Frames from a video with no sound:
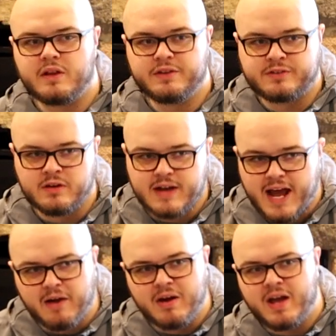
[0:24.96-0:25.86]
So
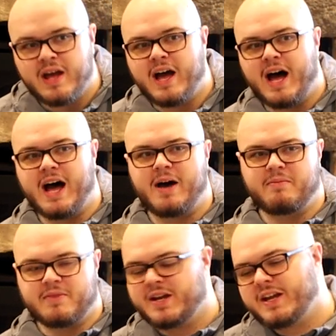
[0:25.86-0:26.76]
now,
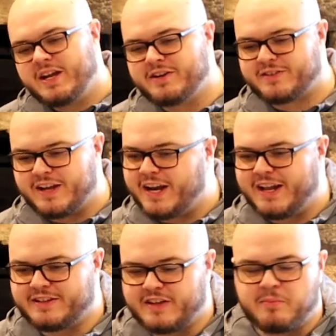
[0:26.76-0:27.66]
here's
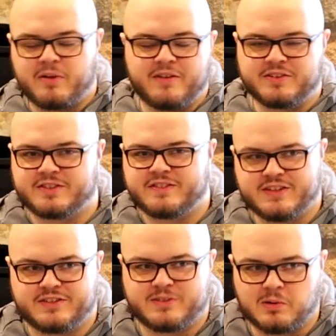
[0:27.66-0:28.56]
an example of
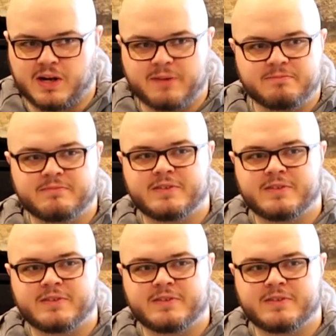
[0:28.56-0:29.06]
this story.